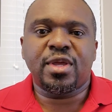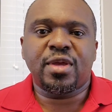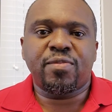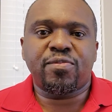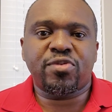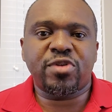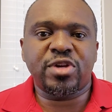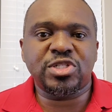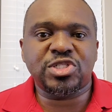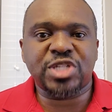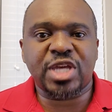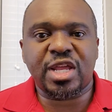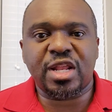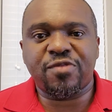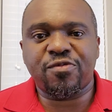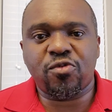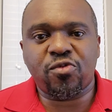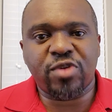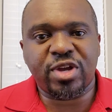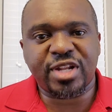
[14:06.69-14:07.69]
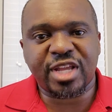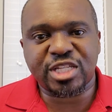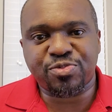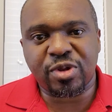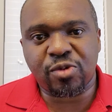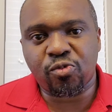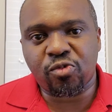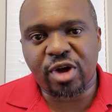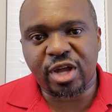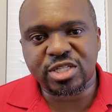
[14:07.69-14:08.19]
Appreciate everyone that's
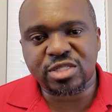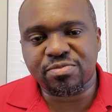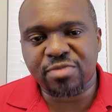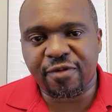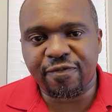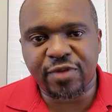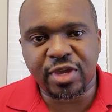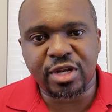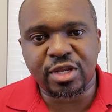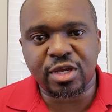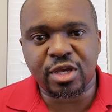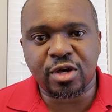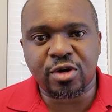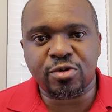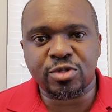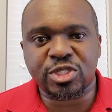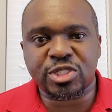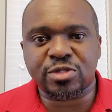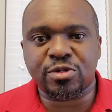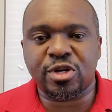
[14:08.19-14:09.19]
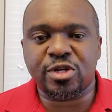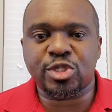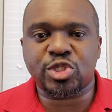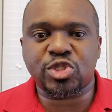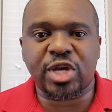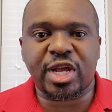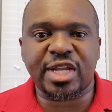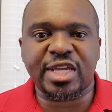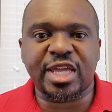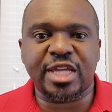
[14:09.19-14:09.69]
been watching my videos. Going to
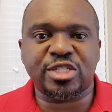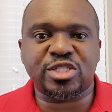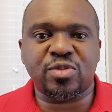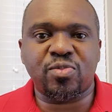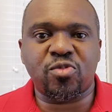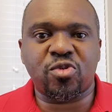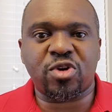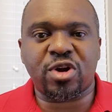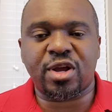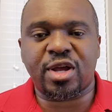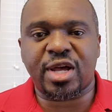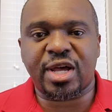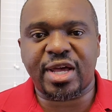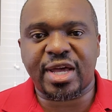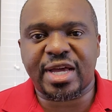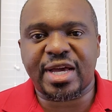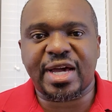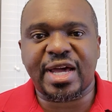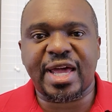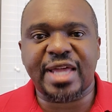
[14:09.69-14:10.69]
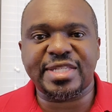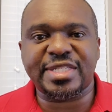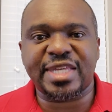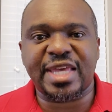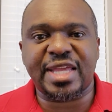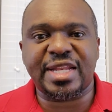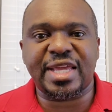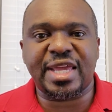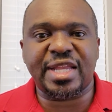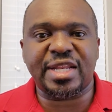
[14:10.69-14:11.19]
try to get some more
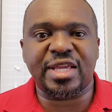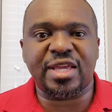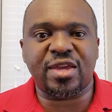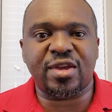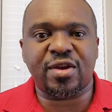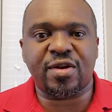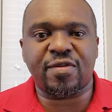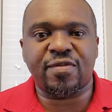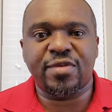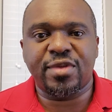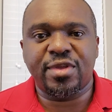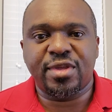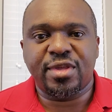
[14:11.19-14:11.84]
content in here.